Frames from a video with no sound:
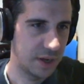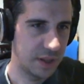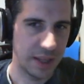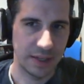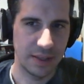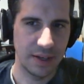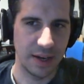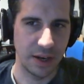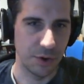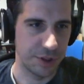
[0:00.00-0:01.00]
Like,
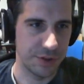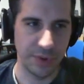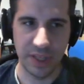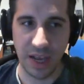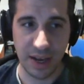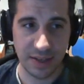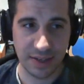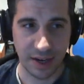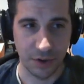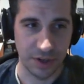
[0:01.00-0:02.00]
can it go to 3 lines?
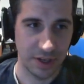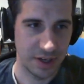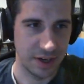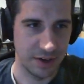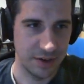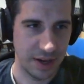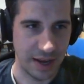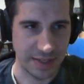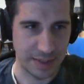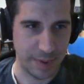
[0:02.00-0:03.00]
Can it go to, you know,
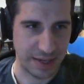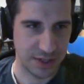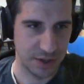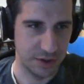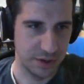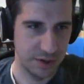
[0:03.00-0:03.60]
I suspect so.